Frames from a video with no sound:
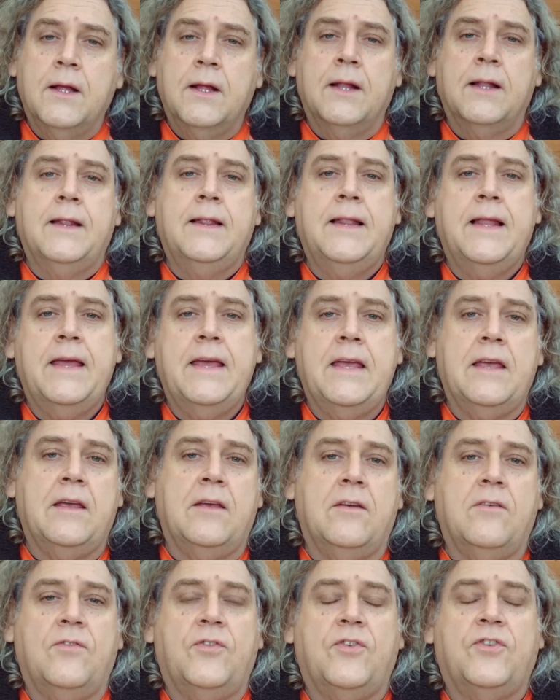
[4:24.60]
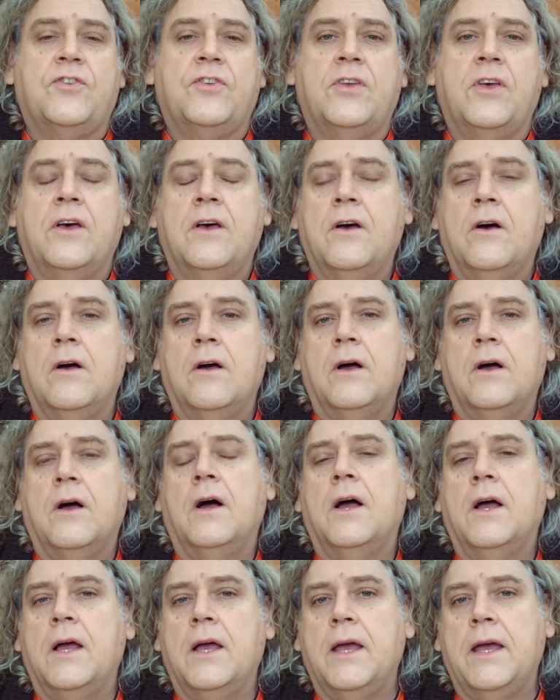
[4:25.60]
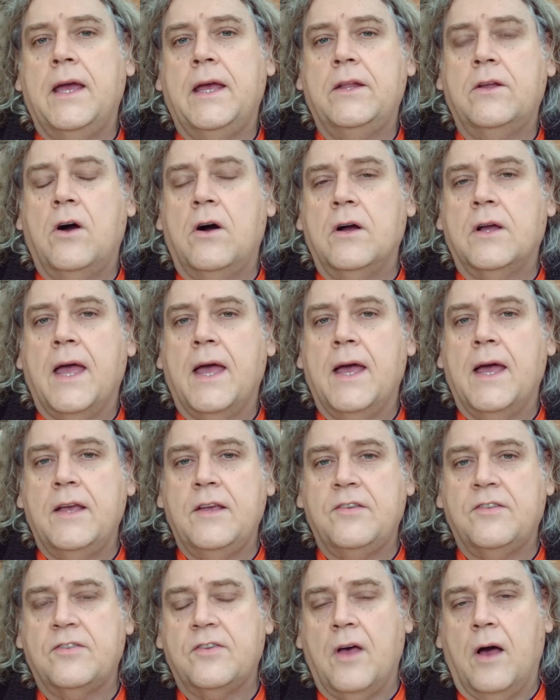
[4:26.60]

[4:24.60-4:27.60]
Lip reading: Leaves. In our case,